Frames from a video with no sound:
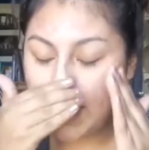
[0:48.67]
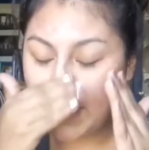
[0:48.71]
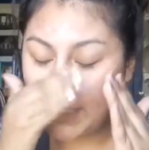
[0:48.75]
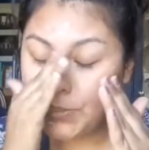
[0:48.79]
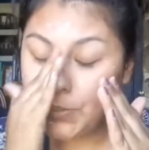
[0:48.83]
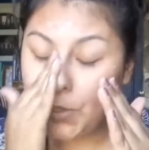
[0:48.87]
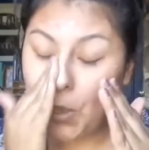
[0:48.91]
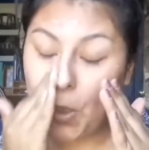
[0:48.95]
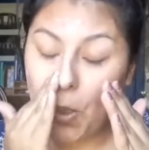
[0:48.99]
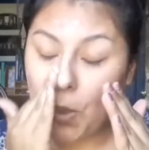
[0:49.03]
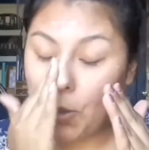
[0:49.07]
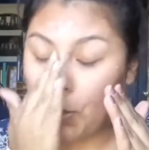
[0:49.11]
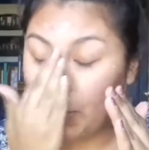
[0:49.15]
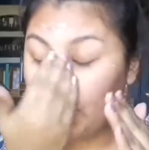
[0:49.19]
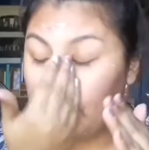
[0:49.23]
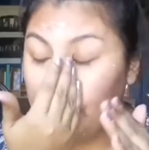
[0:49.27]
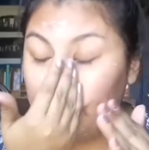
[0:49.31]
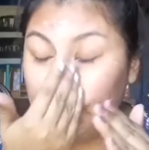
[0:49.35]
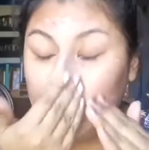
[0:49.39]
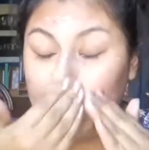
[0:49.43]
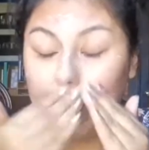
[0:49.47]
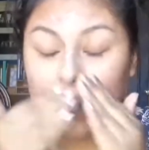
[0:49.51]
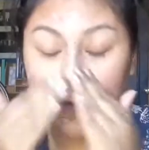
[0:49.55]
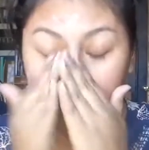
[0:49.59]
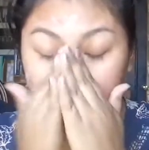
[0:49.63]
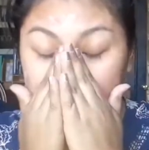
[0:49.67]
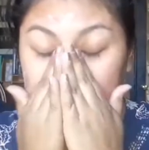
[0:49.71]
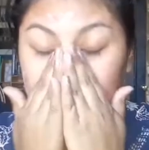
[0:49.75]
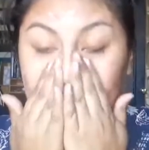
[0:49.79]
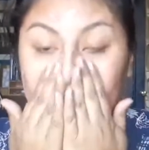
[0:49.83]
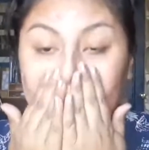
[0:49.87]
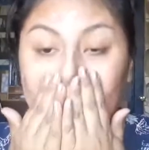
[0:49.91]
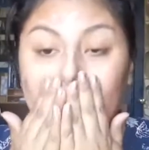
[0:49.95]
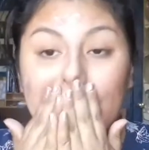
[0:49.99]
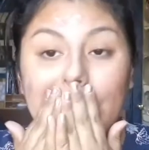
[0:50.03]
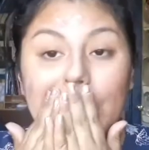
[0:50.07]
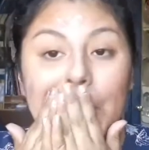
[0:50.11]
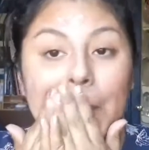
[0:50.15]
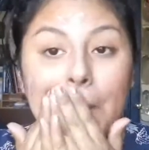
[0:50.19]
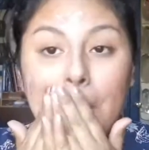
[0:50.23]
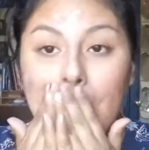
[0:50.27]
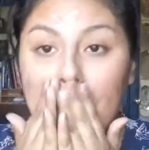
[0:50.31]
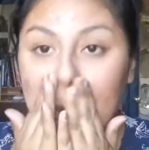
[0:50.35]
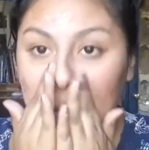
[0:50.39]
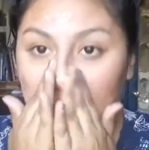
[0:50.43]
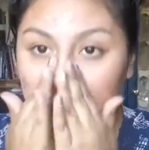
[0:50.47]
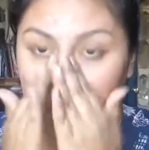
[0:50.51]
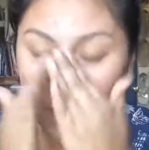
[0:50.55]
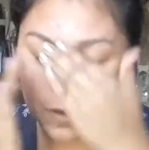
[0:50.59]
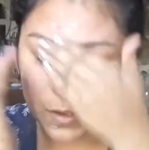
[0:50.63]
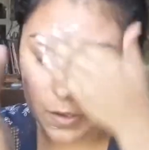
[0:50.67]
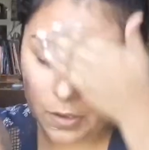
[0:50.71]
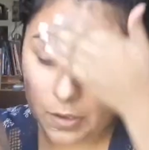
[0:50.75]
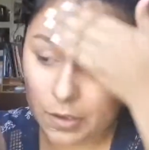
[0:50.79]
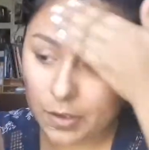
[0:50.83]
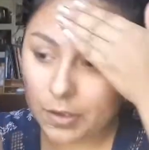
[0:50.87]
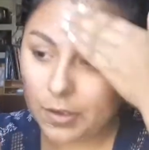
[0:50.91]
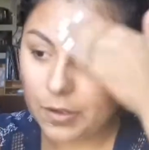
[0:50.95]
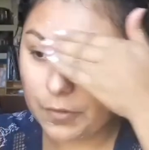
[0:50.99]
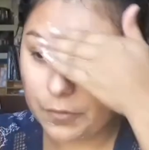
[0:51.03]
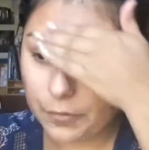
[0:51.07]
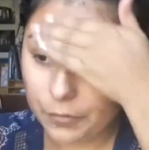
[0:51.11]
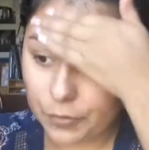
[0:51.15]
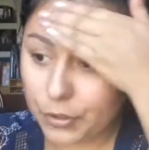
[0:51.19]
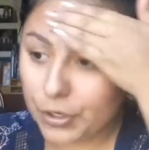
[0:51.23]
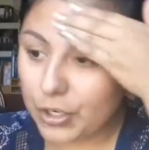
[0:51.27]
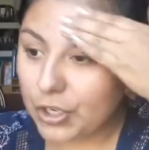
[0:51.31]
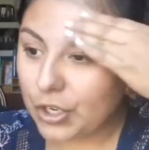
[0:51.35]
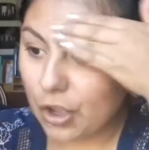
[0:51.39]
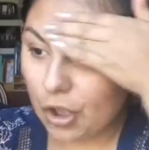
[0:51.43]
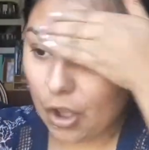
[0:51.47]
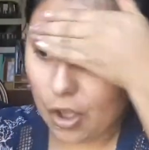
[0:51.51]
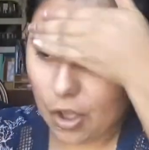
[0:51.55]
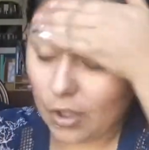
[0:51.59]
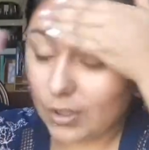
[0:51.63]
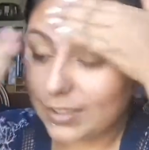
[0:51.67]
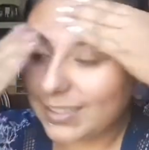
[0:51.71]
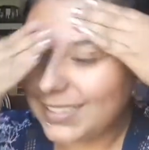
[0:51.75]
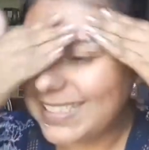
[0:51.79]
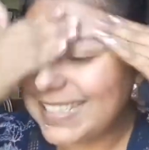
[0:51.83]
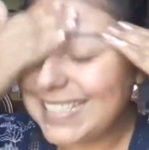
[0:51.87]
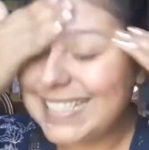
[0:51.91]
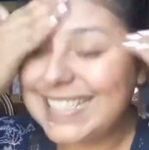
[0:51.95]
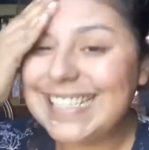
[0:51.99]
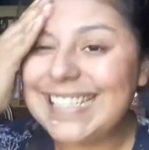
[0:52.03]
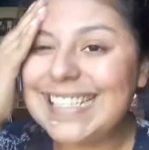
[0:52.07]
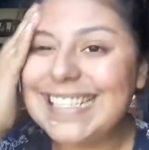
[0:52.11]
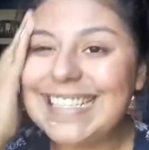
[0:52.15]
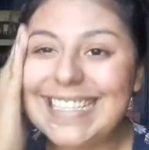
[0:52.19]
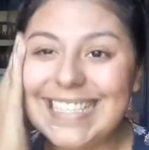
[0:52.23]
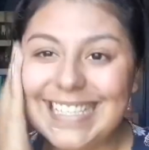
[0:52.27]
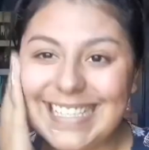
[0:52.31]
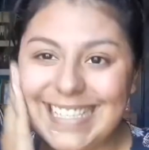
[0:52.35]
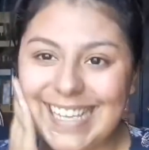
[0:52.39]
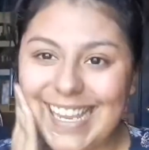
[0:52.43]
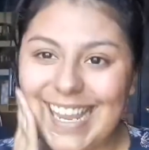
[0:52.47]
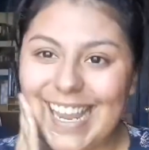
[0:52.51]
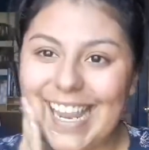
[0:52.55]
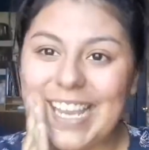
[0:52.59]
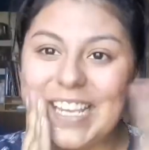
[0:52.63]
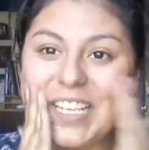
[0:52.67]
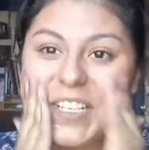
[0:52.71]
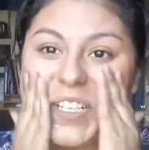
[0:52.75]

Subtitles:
It's all gonna be on camera for y'all today.